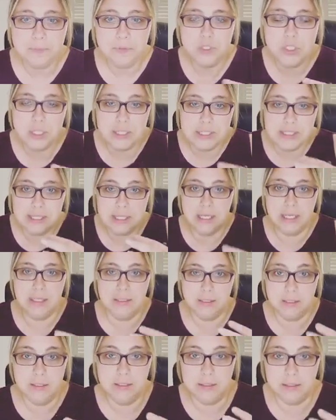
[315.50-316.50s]
just
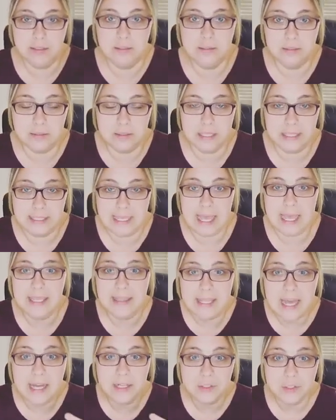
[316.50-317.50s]
to
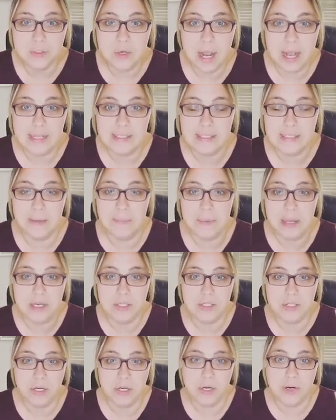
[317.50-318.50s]
gain that trust and make
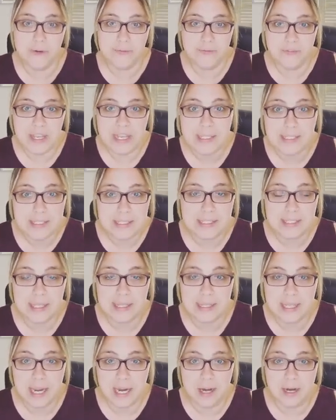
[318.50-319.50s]
sure your face is
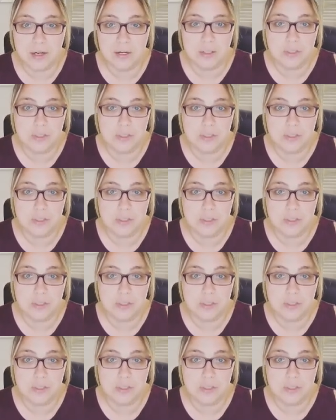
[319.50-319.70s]
in there,